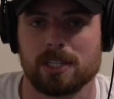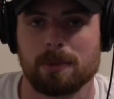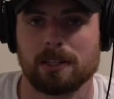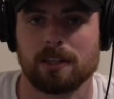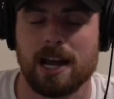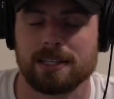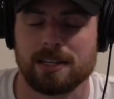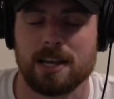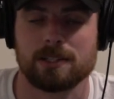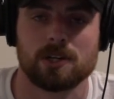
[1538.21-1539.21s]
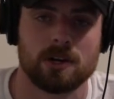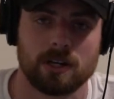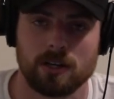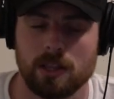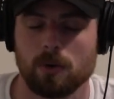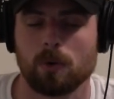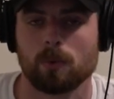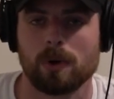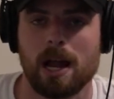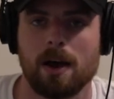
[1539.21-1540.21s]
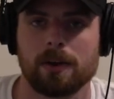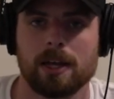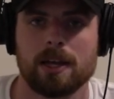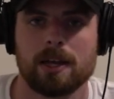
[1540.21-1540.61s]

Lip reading: being the last day and starting another whole round,